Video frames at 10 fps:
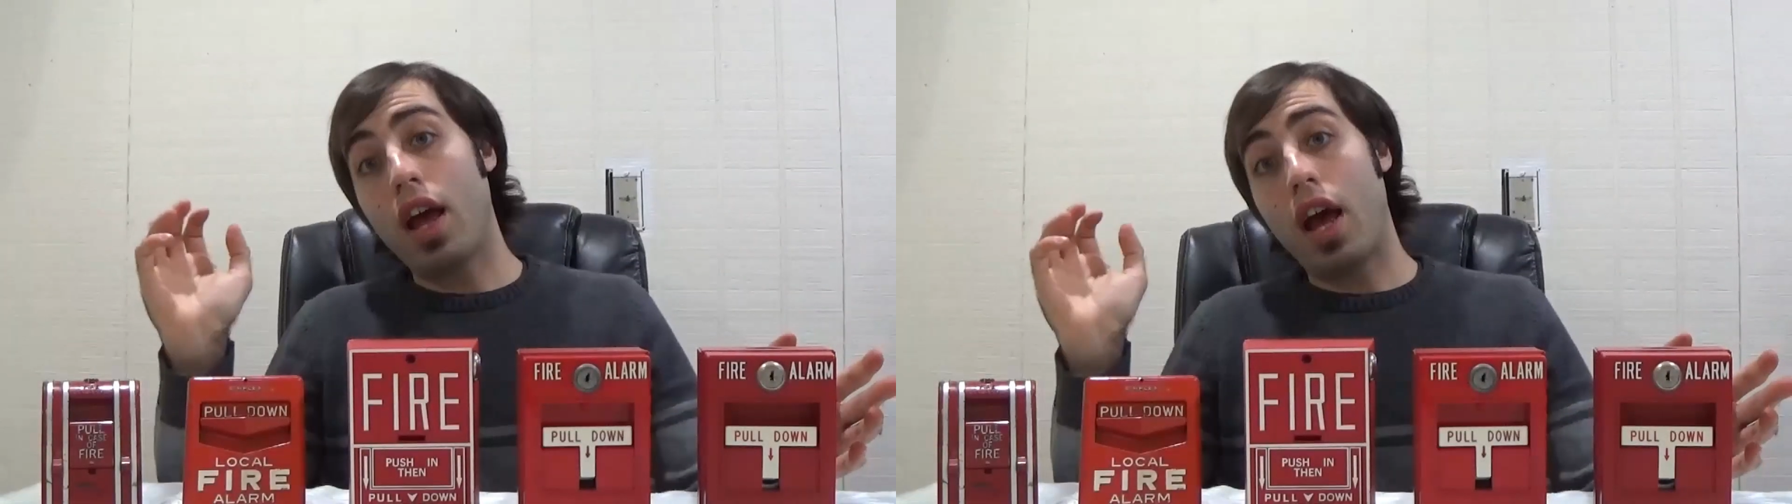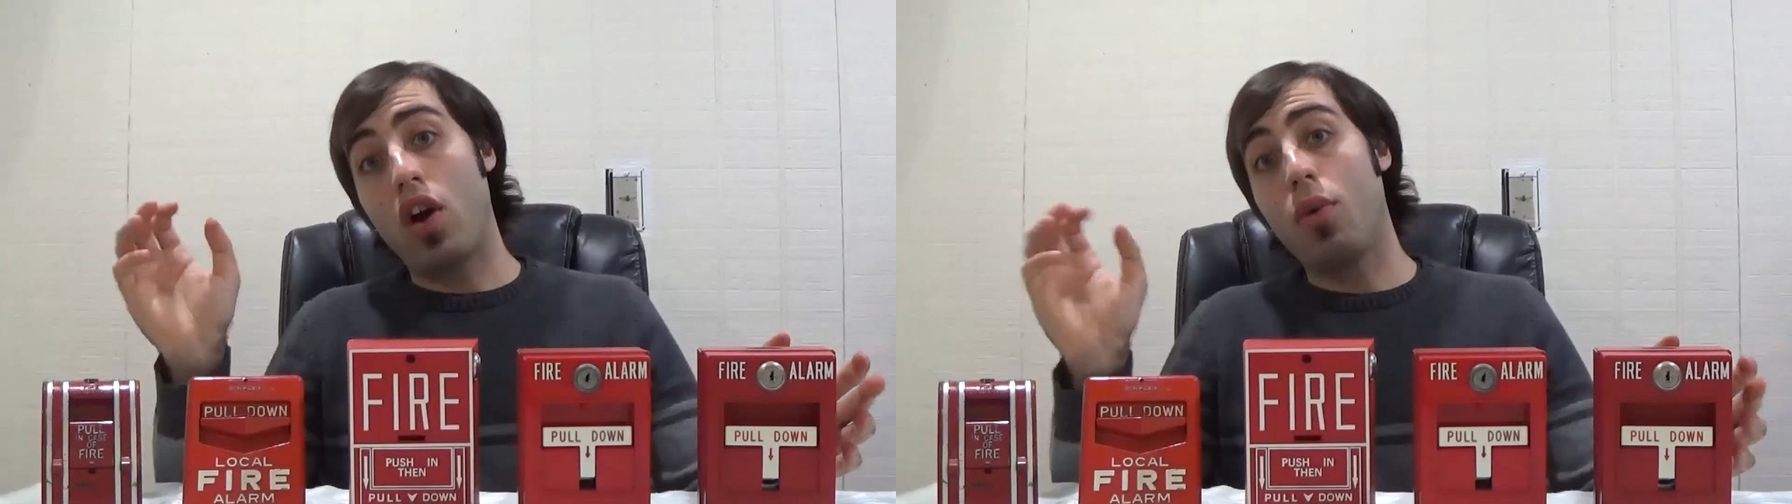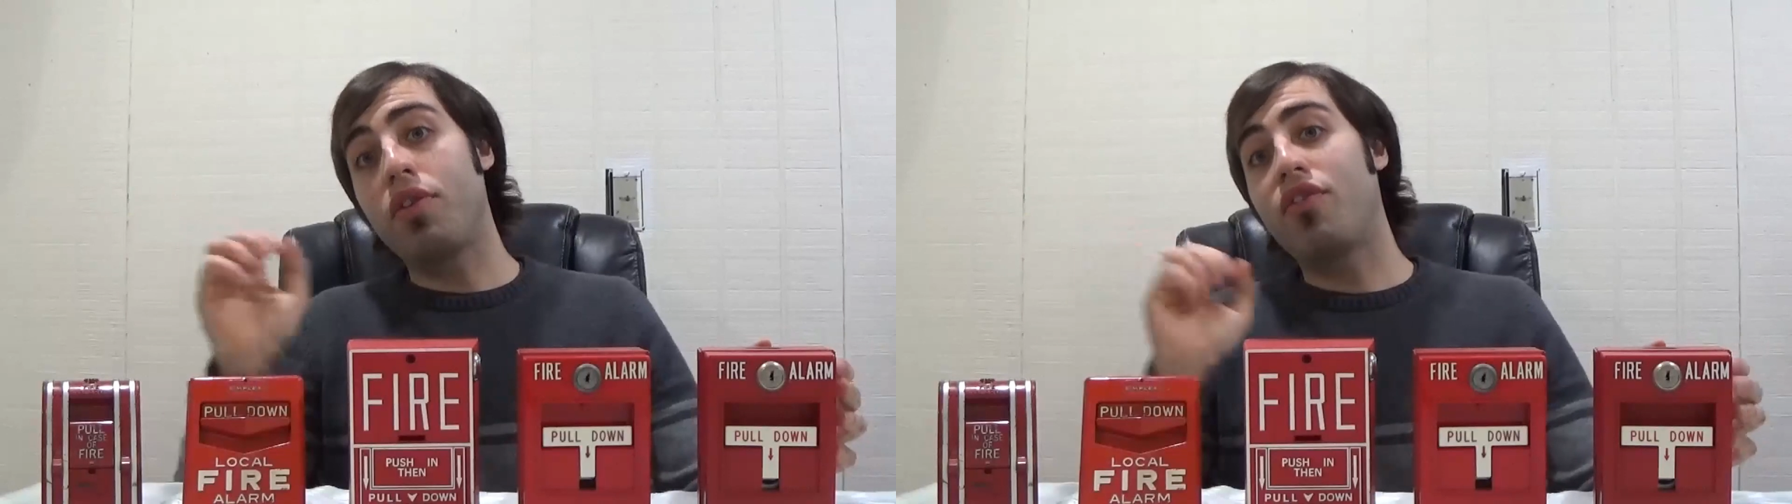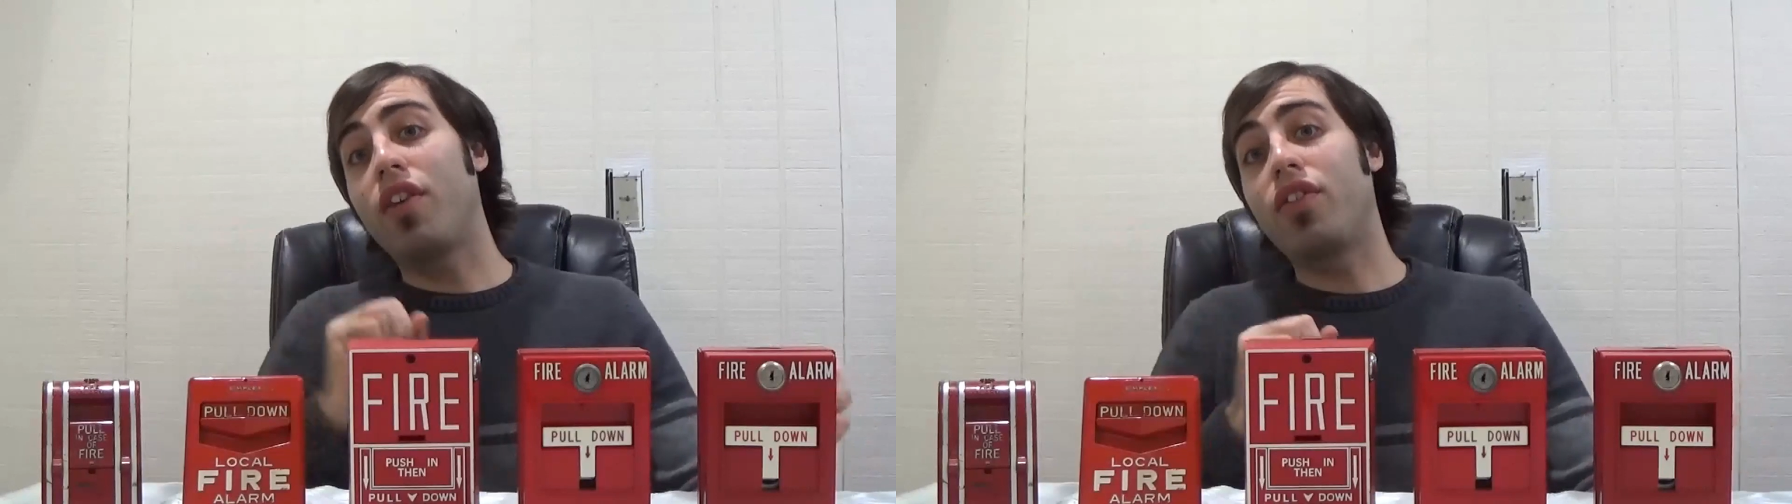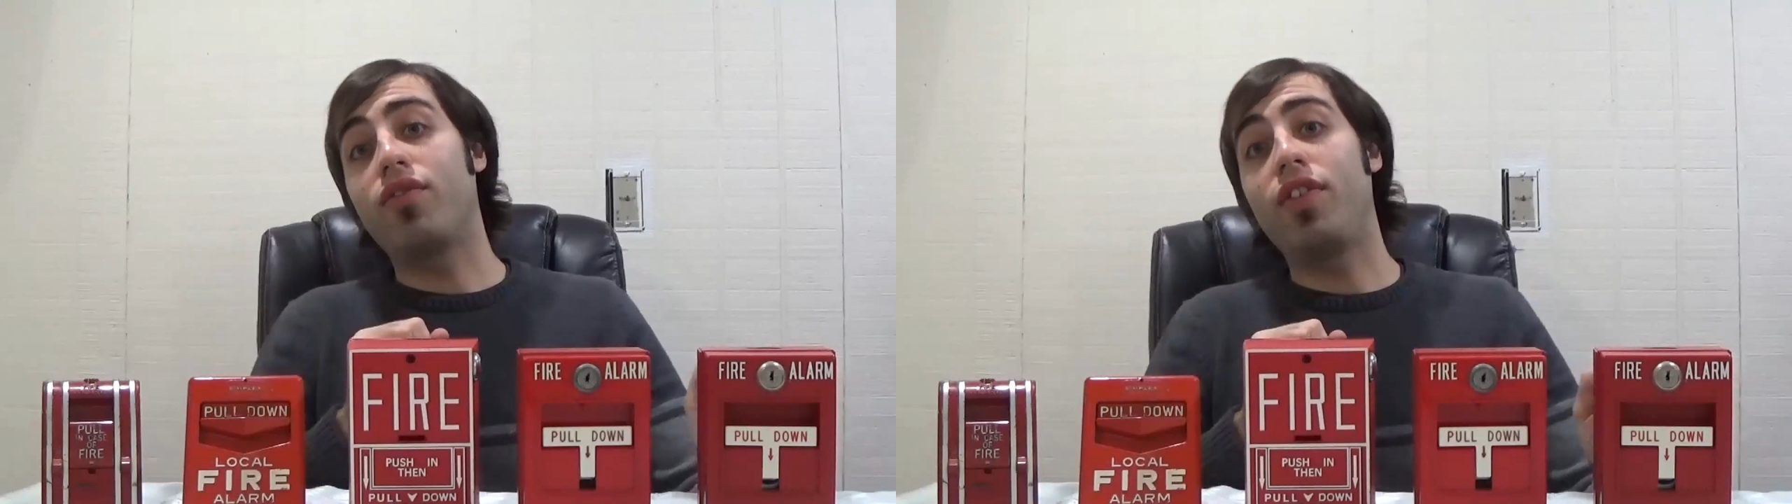I hope you
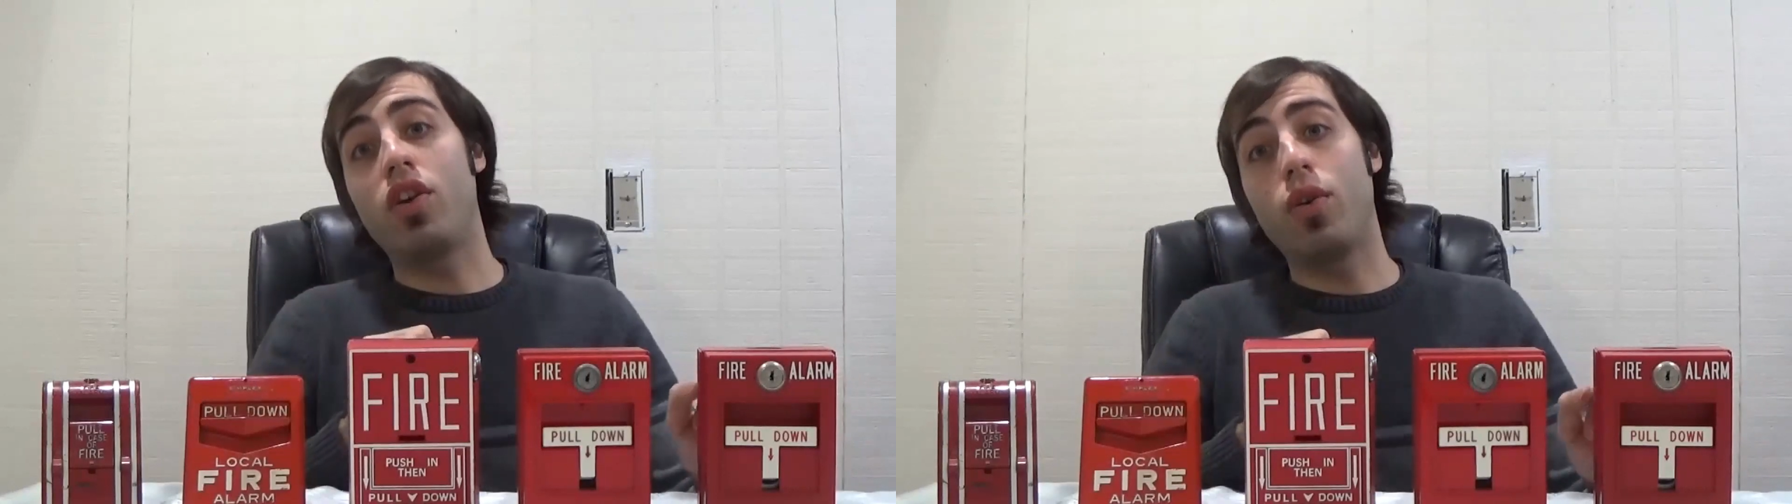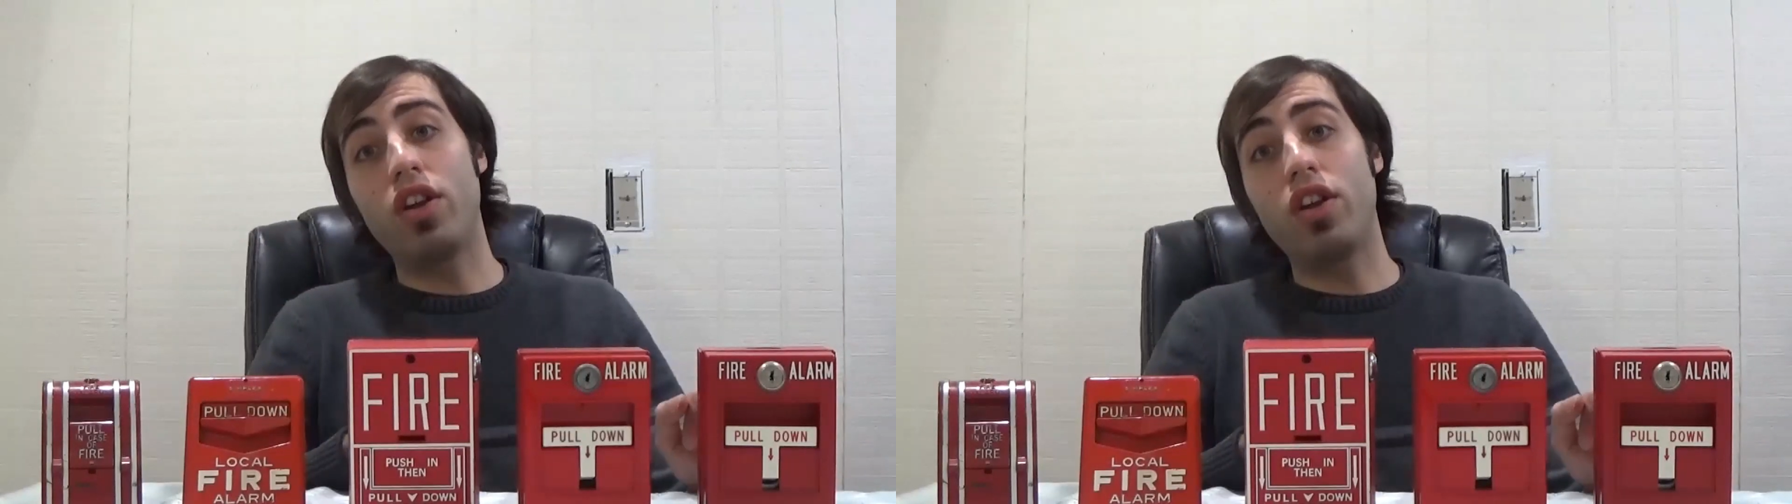found this video